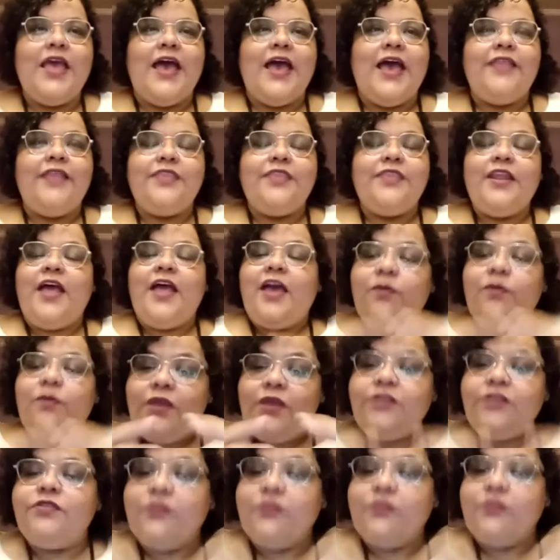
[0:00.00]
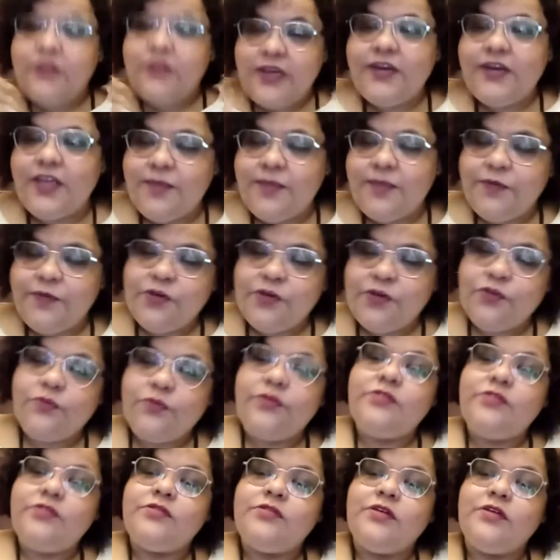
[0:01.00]
And then I went really deep into
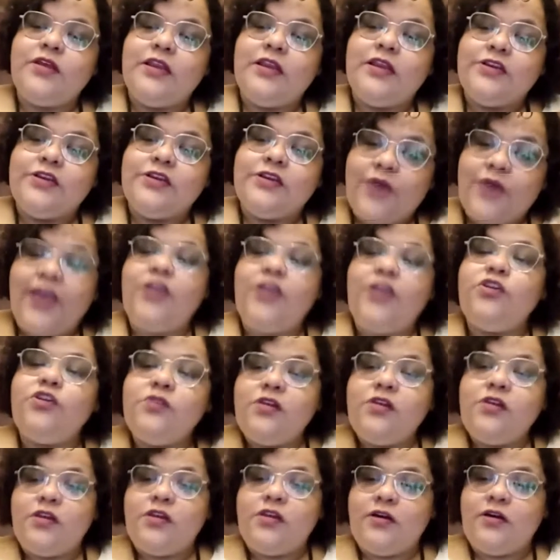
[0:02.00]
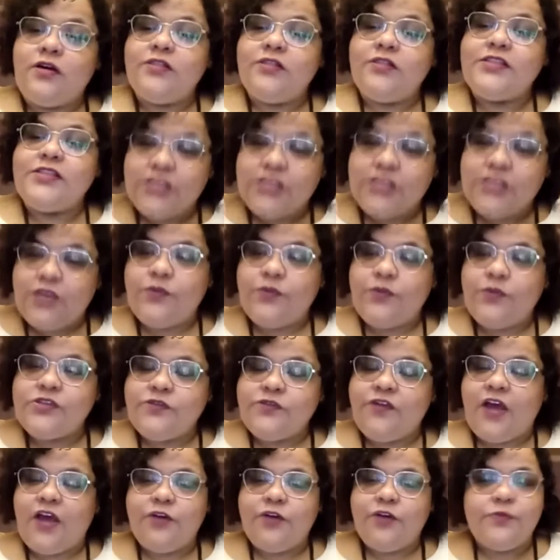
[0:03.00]
it, trying to learn the secrets
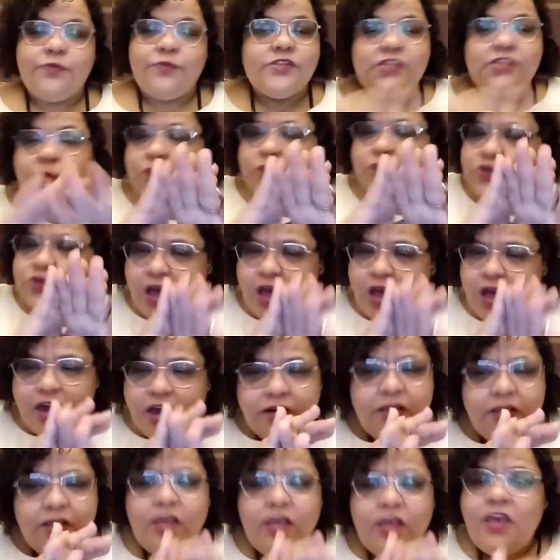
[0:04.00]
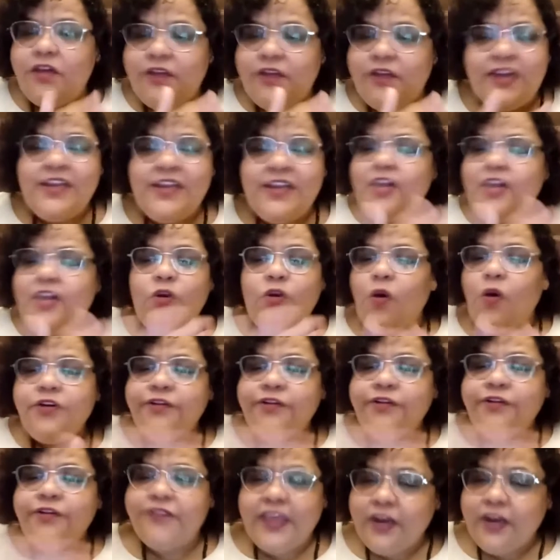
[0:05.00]
of cartomancy, which are readily not
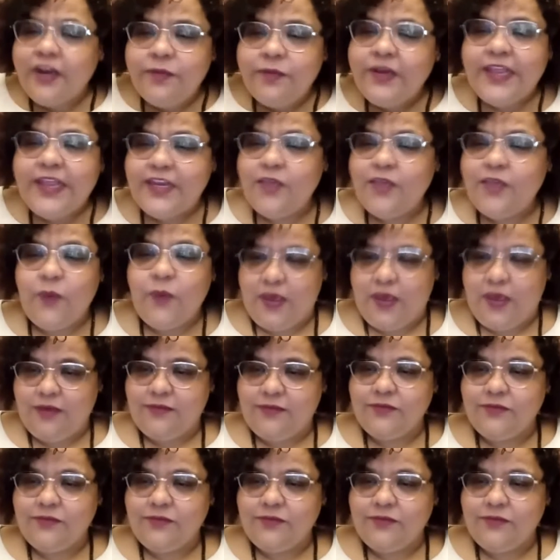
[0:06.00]
available anywhere.